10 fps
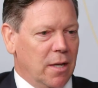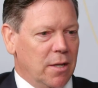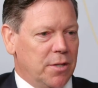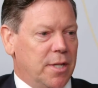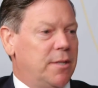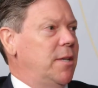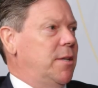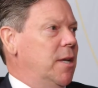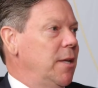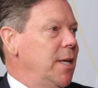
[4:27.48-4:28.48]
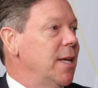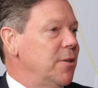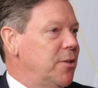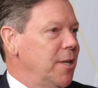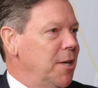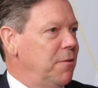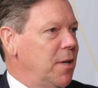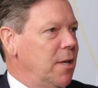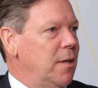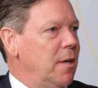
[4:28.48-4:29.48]
statistically
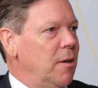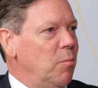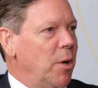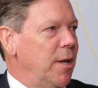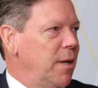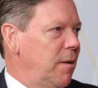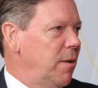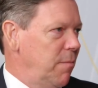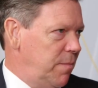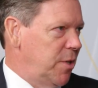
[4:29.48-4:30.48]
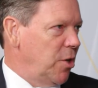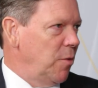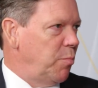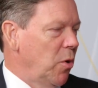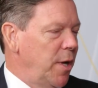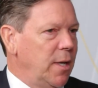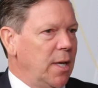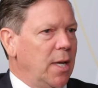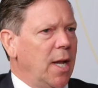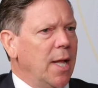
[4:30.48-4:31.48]
insignificant, but it's a good point.
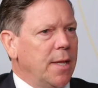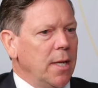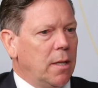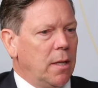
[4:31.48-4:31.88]
And I think